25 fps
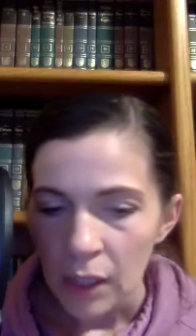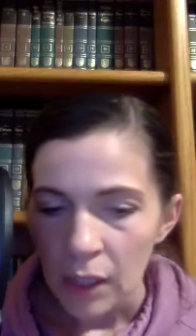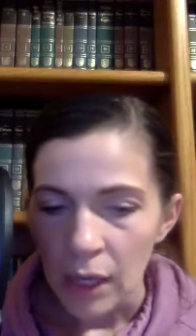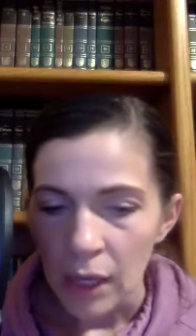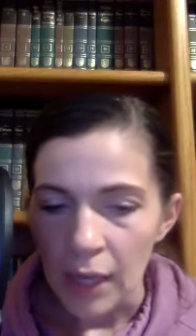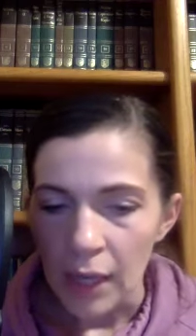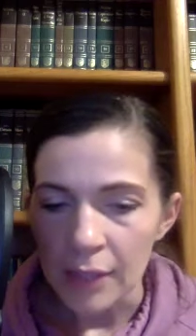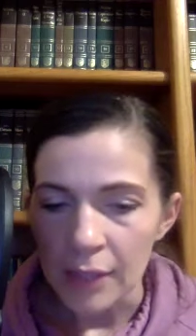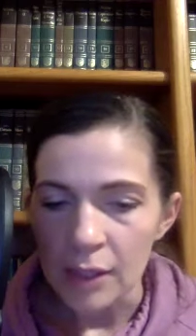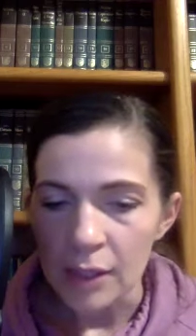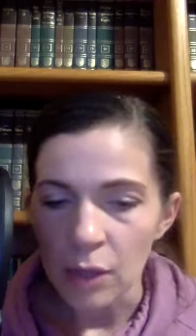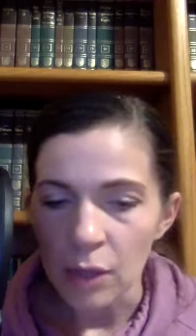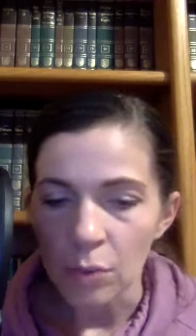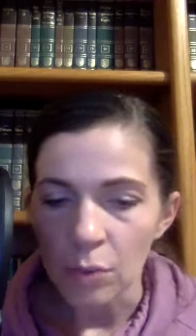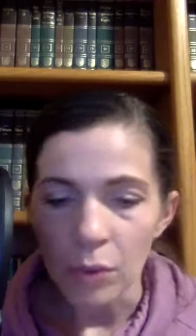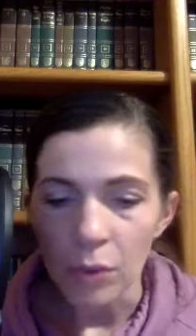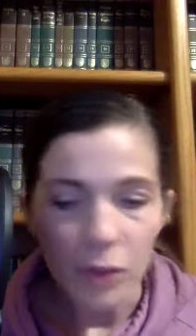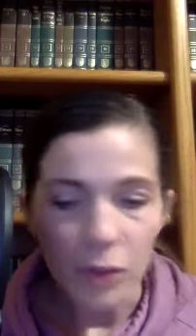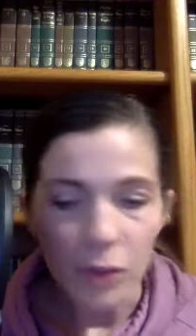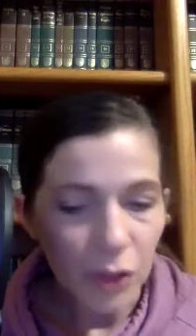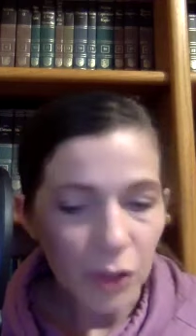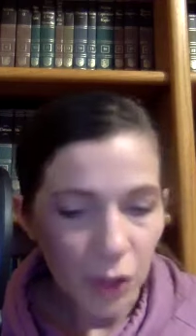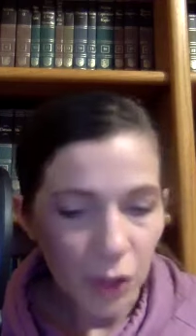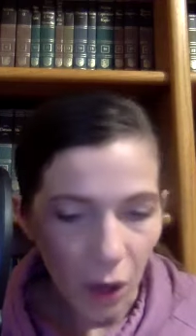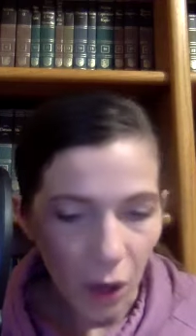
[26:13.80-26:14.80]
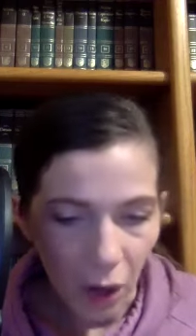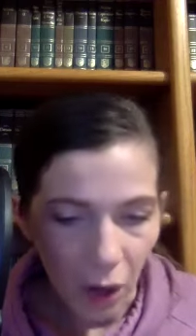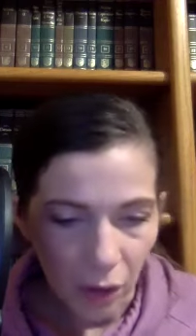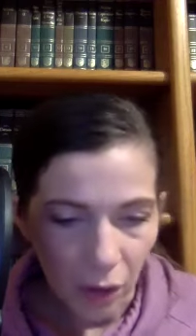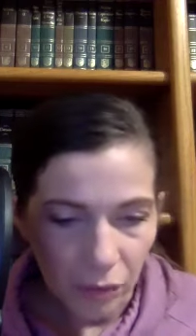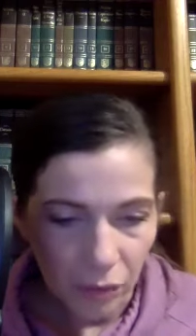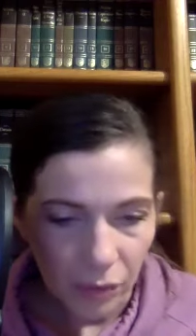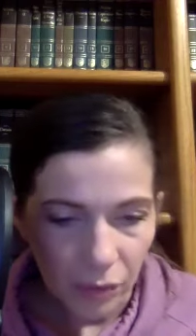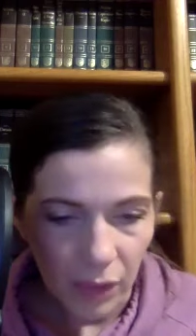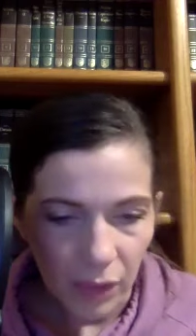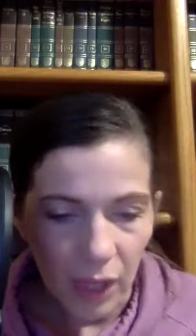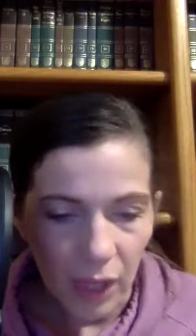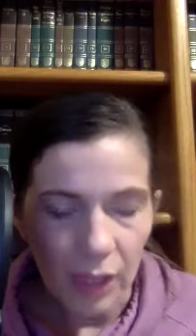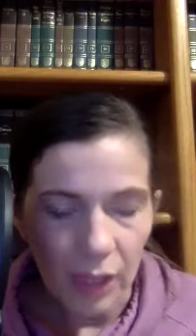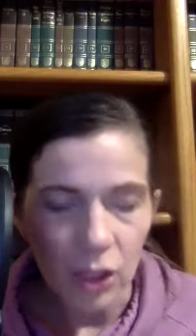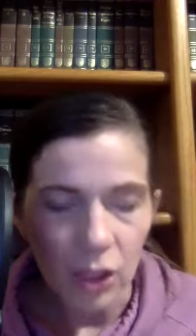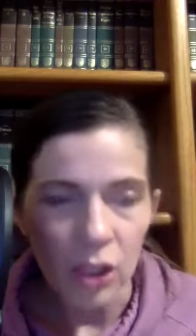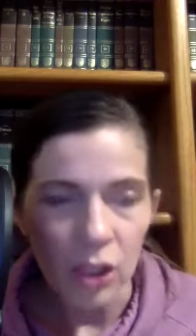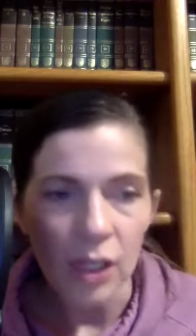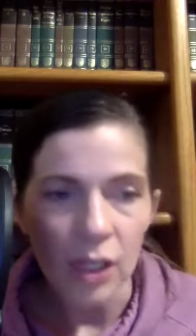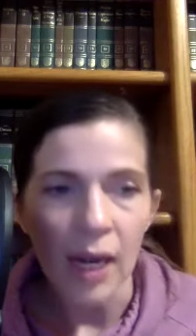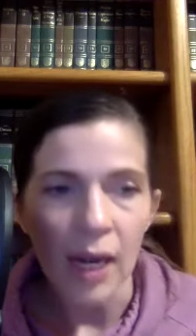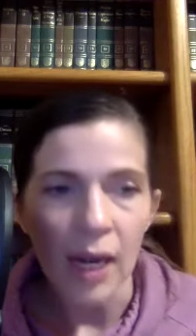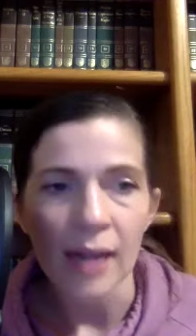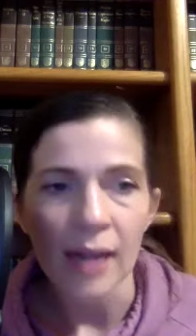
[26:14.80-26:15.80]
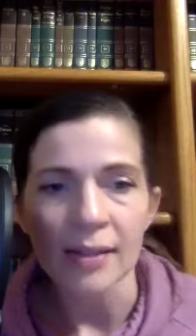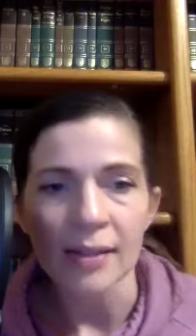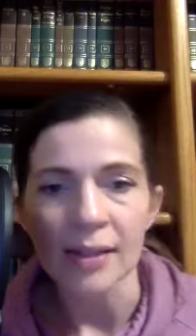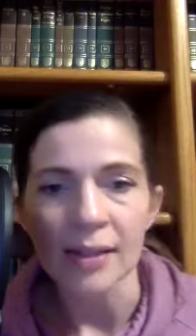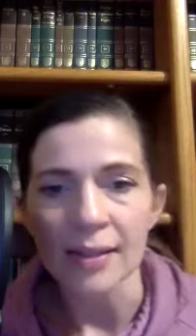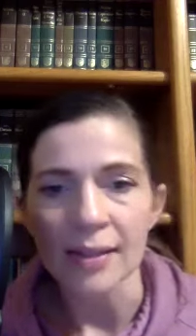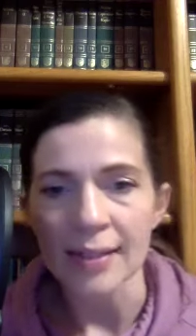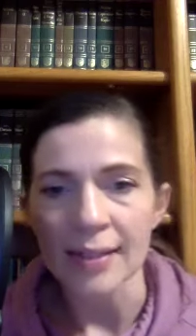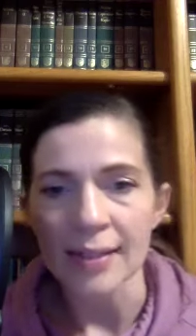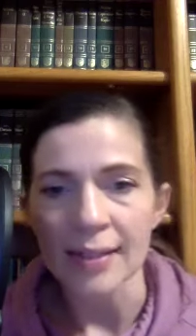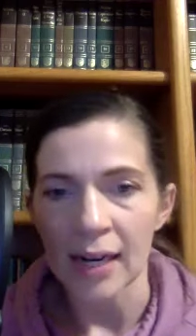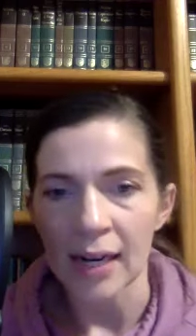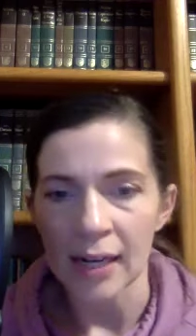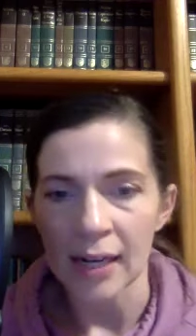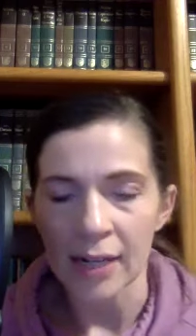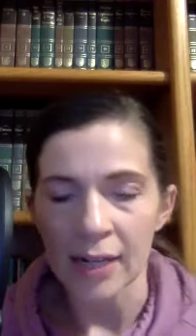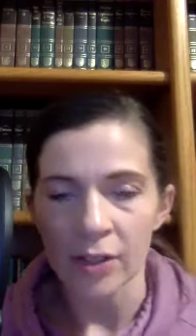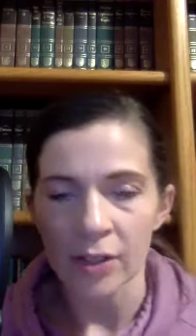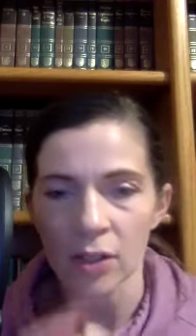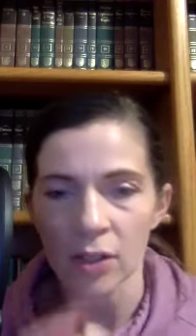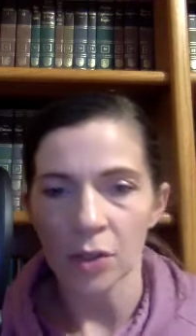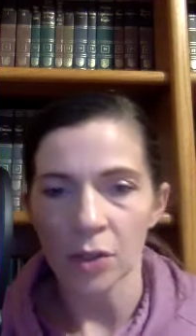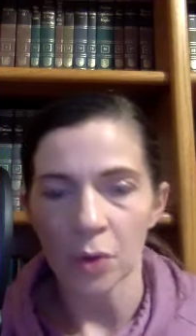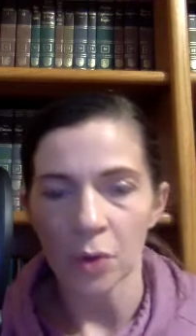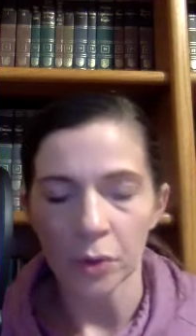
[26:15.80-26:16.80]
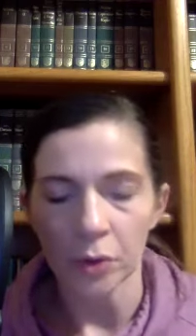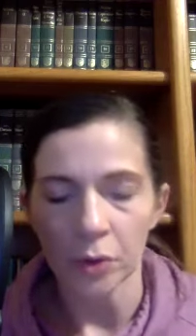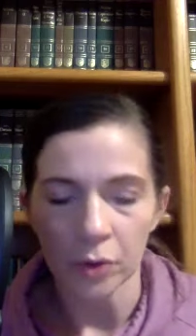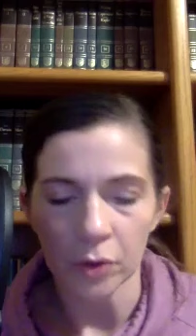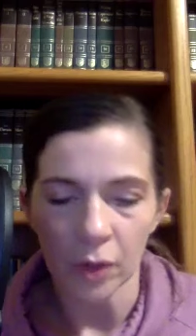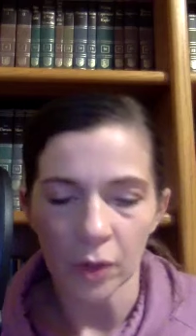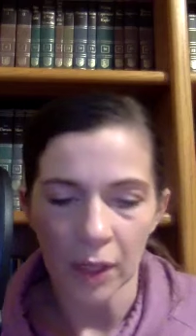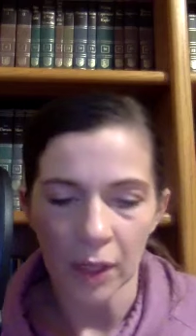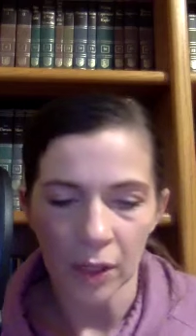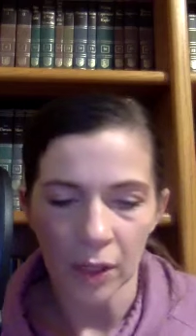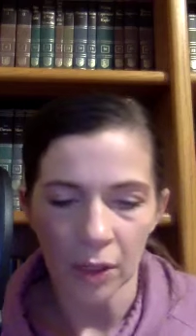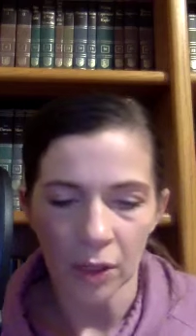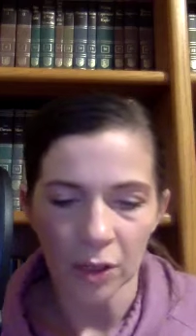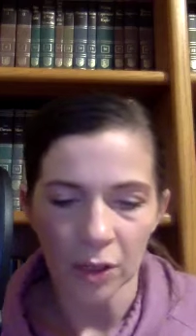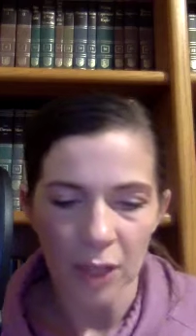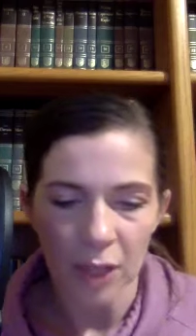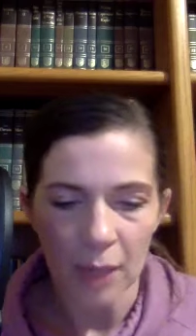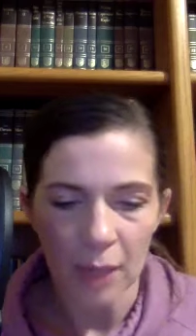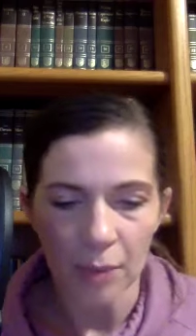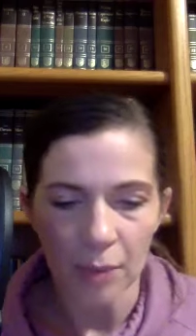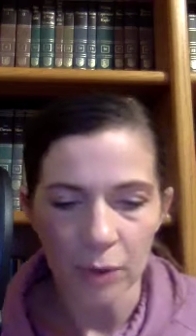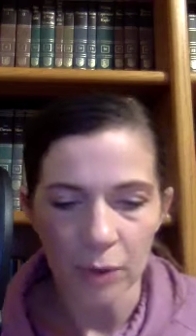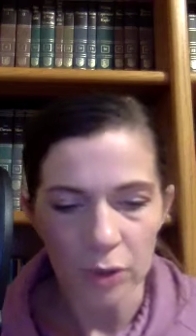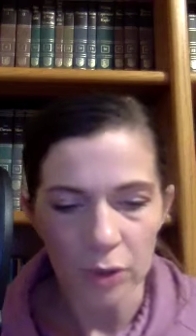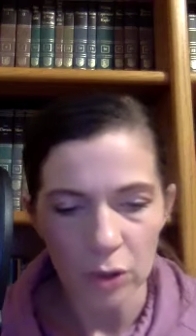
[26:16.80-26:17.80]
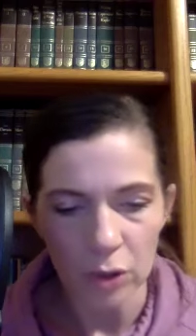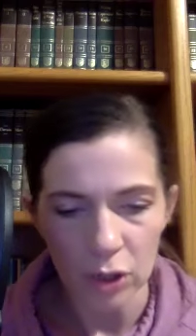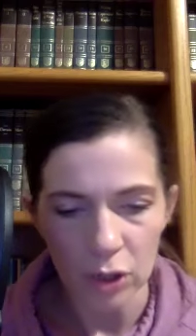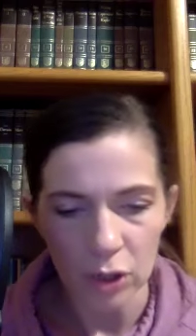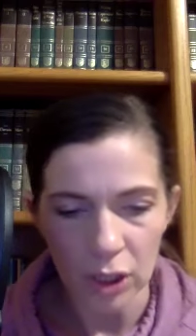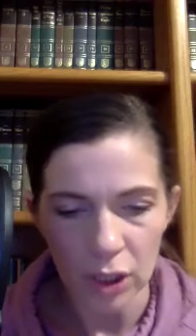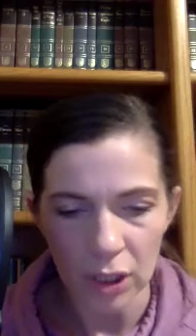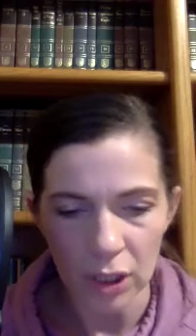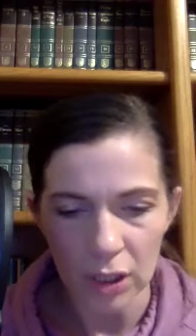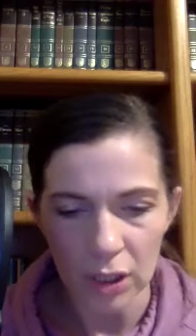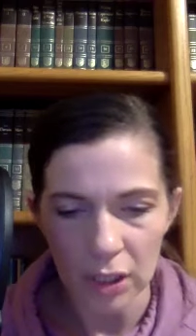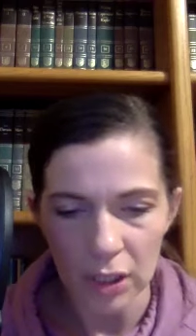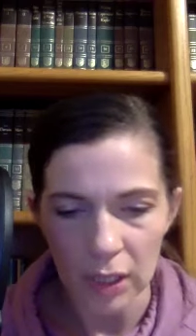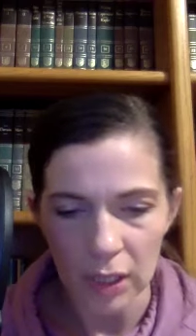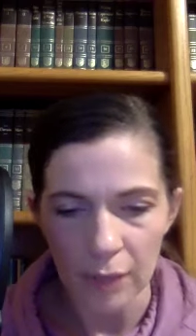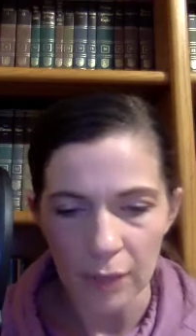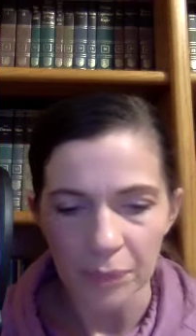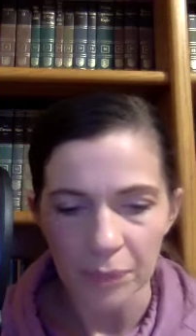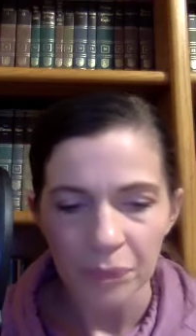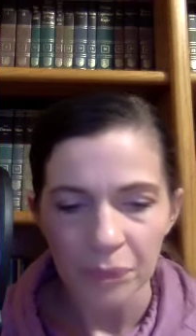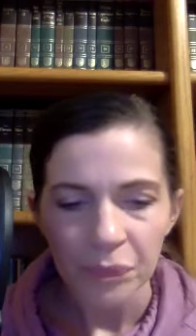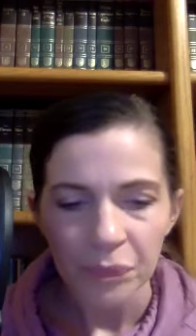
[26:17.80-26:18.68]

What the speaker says: It's a wooden doll, and she has it stand next to the golden crayon on her table so she can see it.